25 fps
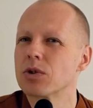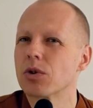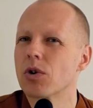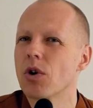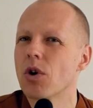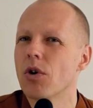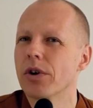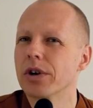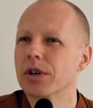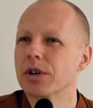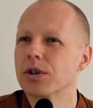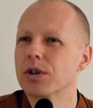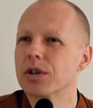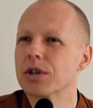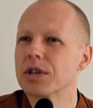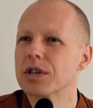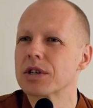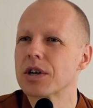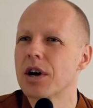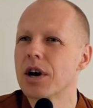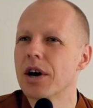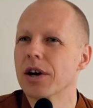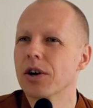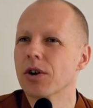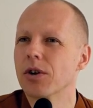to go into this
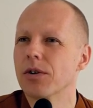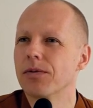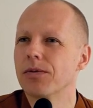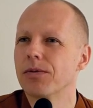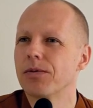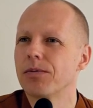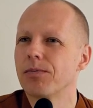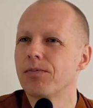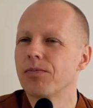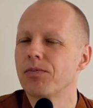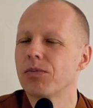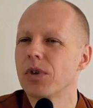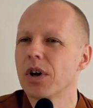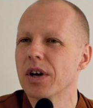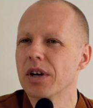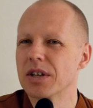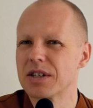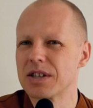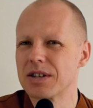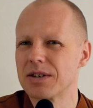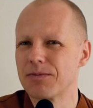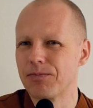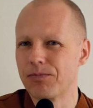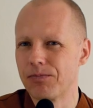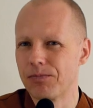kind of,
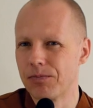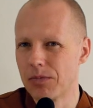it's,